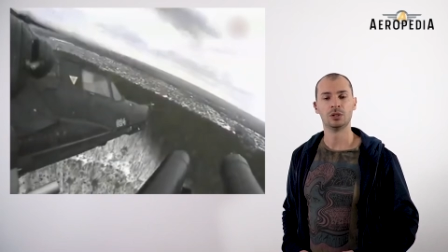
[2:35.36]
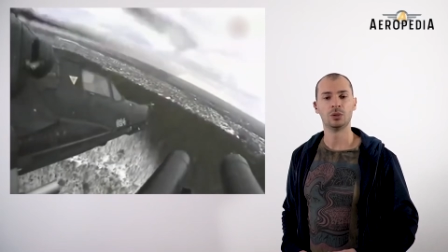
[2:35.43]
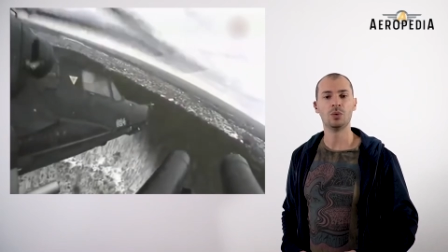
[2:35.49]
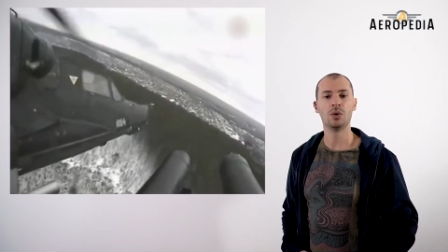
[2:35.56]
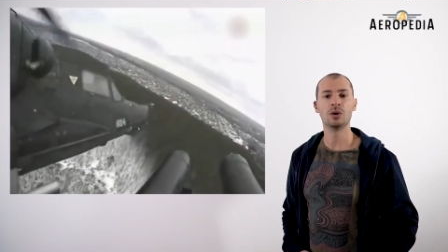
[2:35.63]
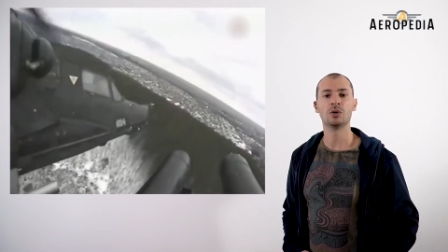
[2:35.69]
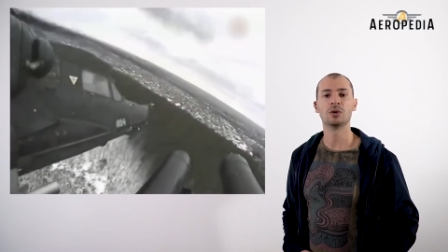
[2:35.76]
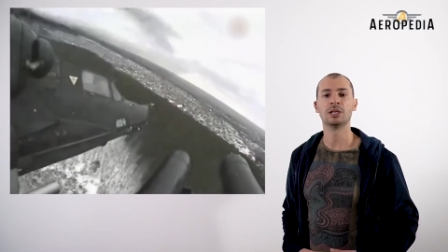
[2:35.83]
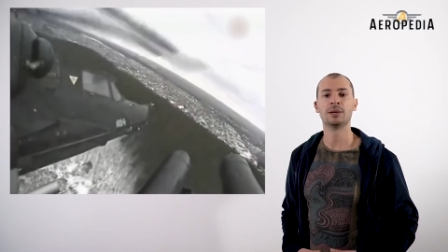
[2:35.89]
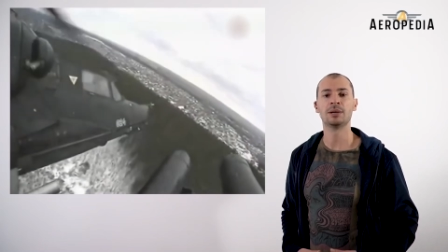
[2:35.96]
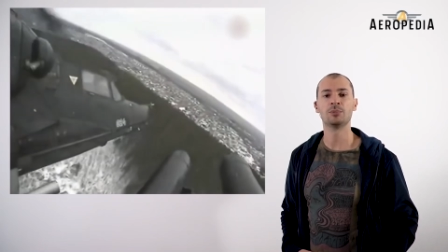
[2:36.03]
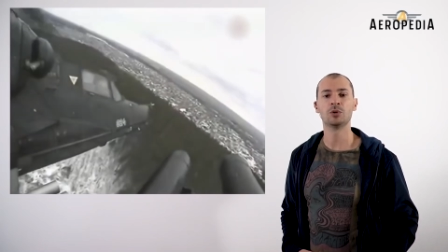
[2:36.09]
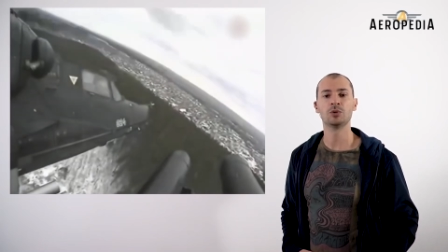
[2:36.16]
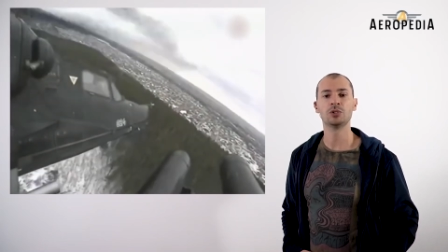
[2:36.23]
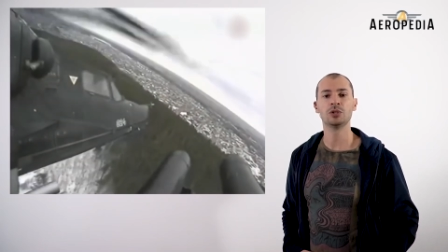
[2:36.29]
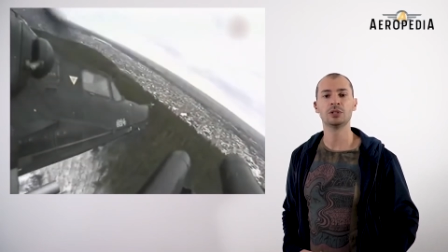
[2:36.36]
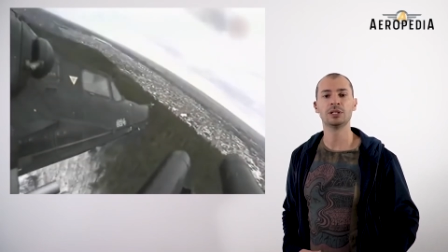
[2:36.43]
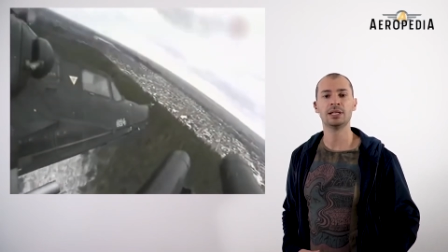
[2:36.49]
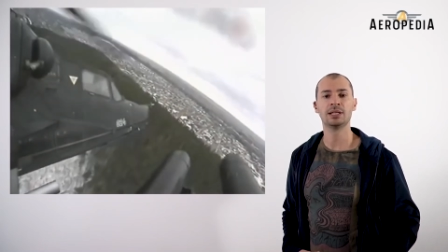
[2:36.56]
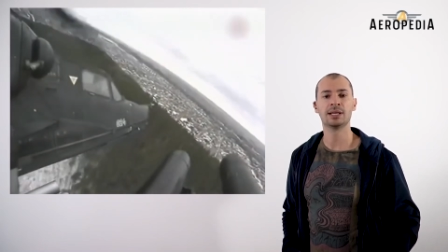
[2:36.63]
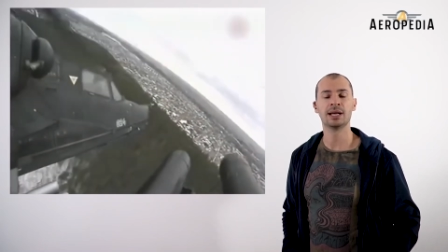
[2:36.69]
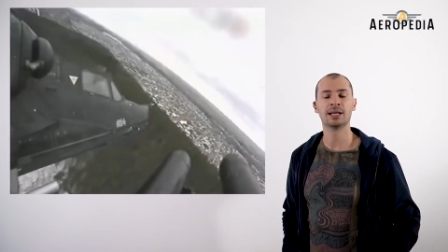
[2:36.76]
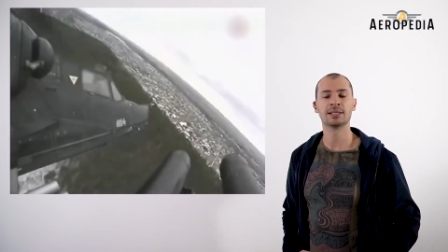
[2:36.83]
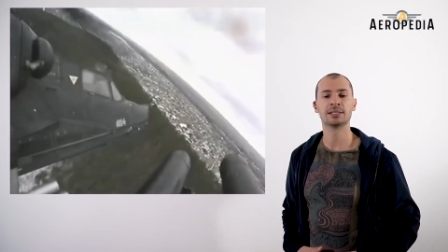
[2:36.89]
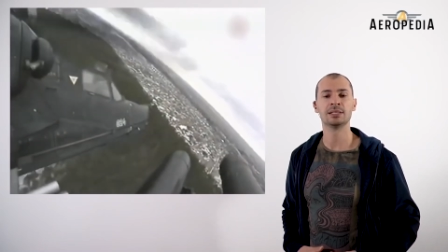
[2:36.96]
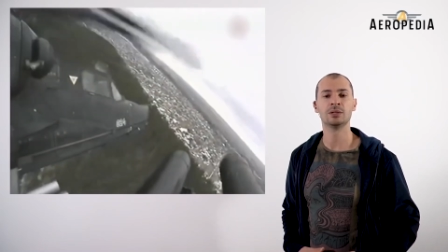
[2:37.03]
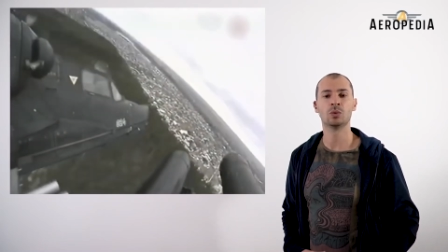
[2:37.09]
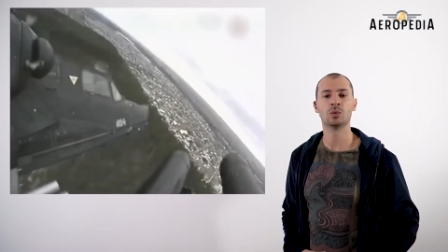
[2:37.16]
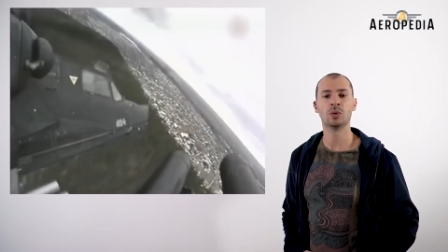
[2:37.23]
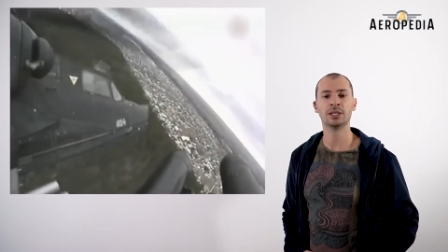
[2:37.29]
Then, the production of the
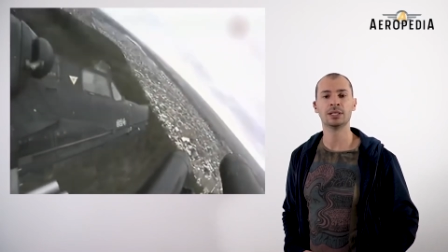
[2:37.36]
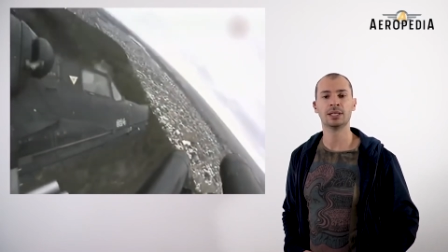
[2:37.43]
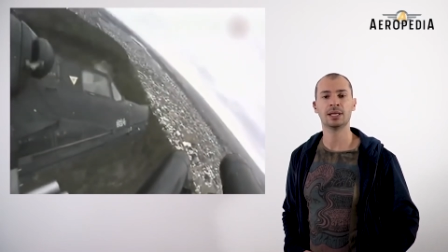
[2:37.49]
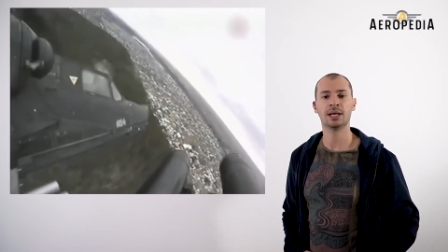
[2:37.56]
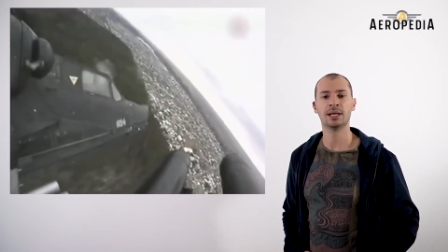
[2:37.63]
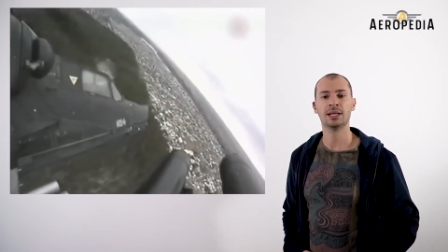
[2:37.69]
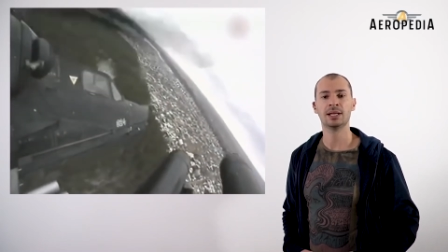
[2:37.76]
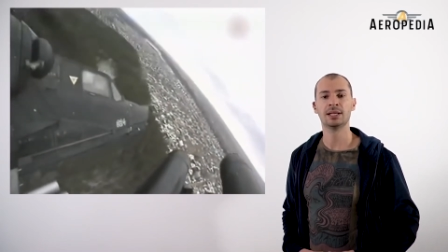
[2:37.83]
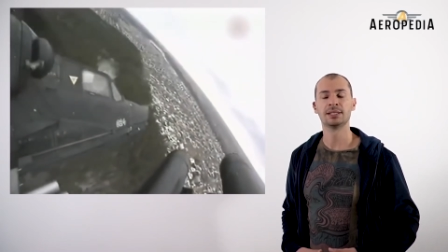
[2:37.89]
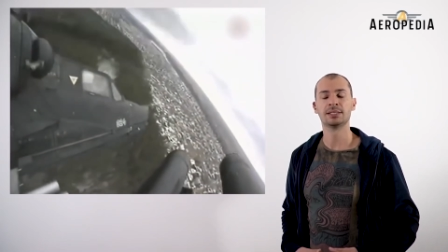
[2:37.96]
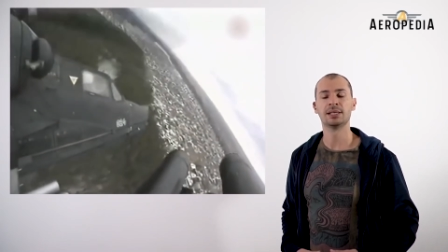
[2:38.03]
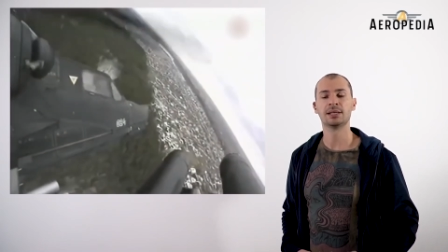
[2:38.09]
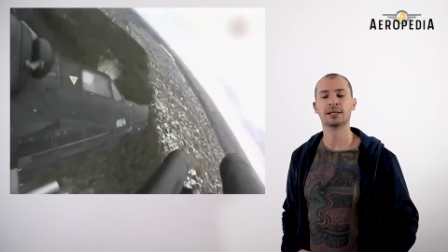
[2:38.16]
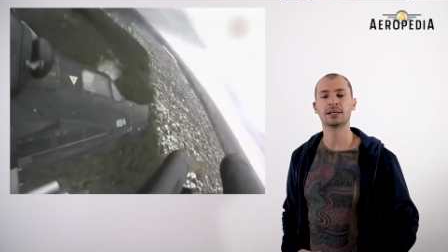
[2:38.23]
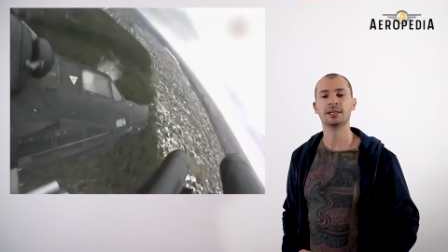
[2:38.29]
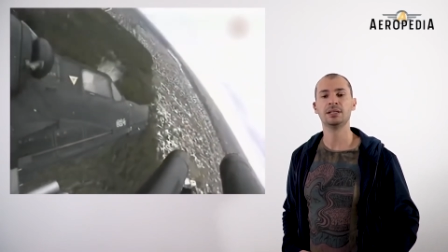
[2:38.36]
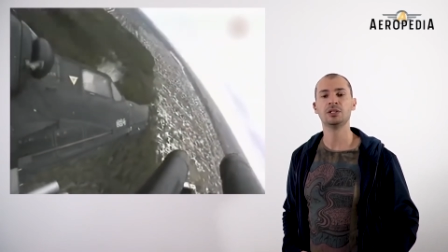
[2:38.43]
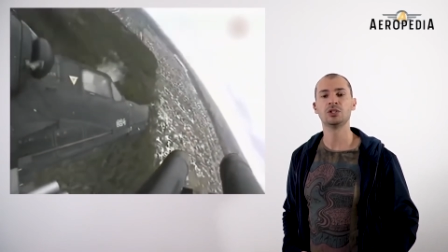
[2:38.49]
Ka-50 was restarted in